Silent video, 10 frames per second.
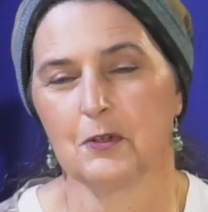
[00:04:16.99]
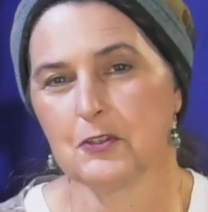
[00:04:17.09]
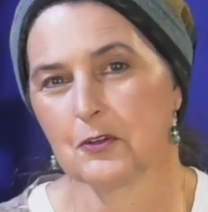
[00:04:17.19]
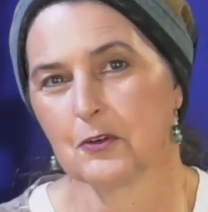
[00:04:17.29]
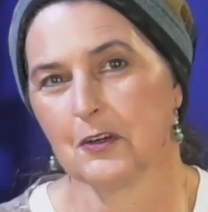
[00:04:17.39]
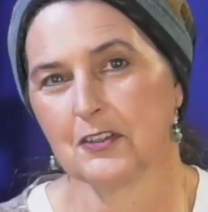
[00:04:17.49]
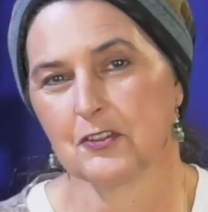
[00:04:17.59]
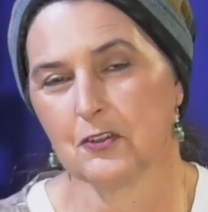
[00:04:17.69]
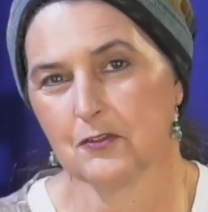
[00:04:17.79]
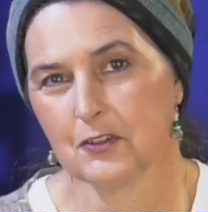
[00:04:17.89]
when you cross
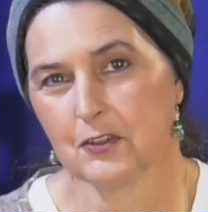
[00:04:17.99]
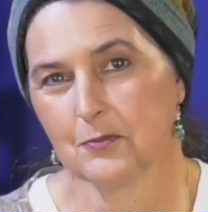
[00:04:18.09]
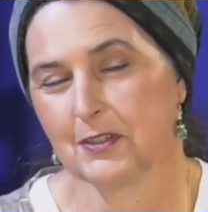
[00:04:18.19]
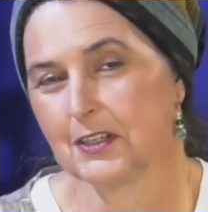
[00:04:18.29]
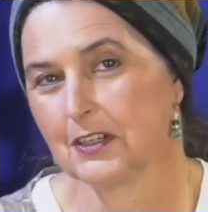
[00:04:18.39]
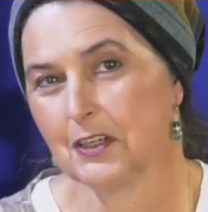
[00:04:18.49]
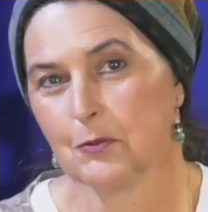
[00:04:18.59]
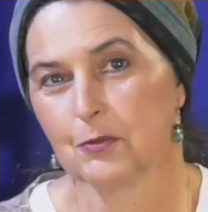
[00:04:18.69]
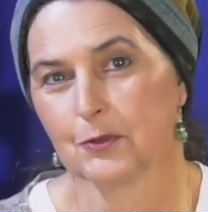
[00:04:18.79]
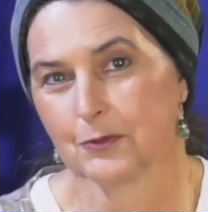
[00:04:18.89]
over, you're being a
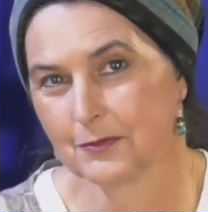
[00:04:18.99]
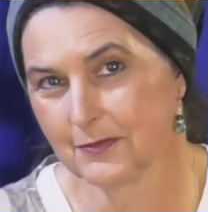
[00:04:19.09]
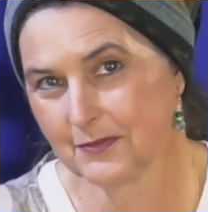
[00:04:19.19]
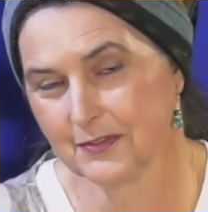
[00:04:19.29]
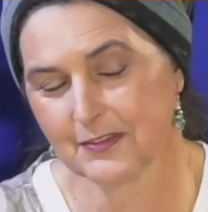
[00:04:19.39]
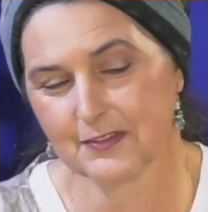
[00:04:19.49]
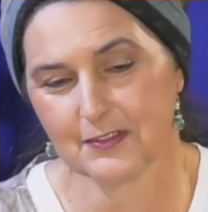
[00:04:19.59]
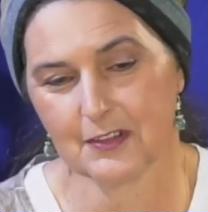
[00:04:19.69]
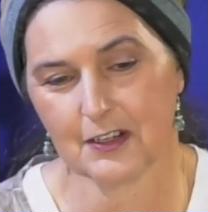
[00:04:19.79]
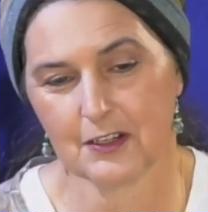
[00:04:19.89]
Hebrew.
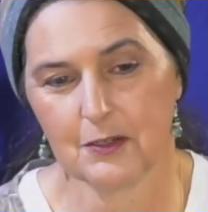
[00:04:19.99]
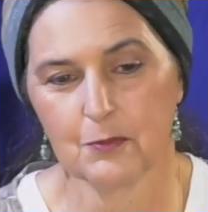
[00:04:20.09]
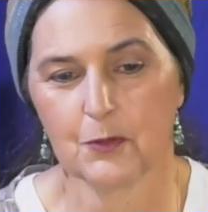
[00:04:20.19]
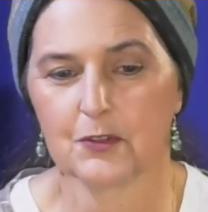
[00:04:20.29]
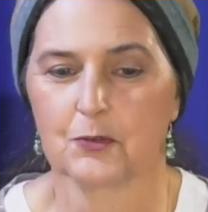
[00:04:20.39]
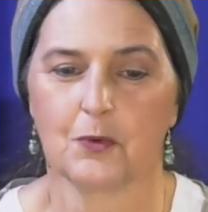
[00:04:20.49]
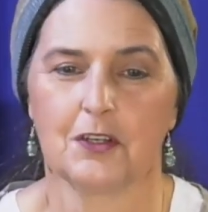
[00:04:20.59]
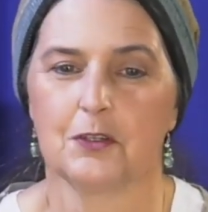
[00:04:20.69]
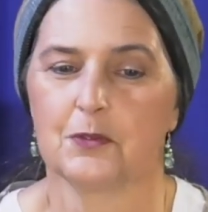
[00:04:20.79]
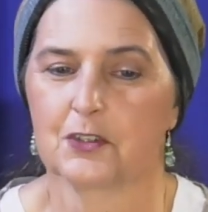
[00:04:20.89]
A Hebrew is
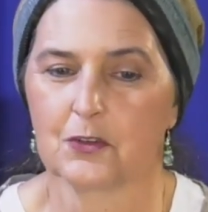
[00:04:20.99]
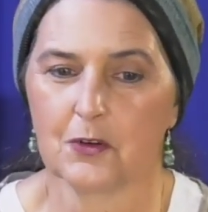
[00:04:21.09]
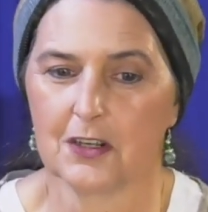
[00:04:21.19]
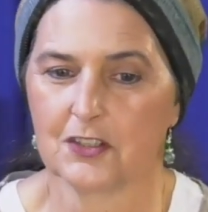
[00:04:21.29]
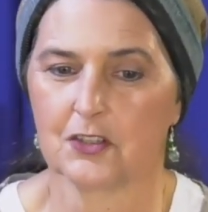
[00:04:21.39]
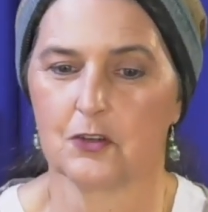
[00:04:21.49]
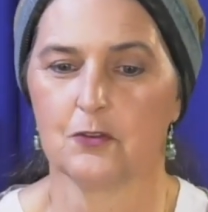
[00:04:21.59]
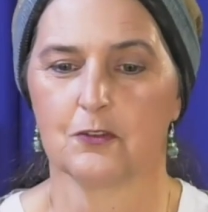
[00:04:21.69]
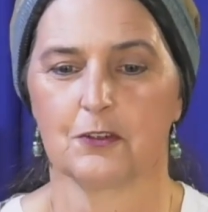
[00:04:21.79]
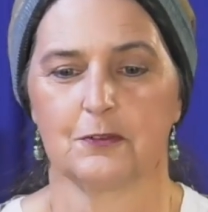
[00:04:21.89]
one who has crossed
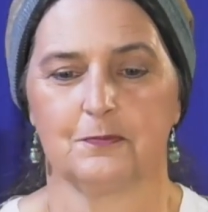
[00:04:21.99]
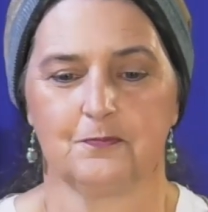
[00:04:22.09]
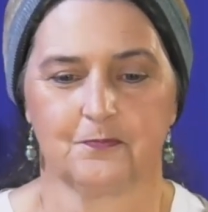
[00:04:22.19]
over.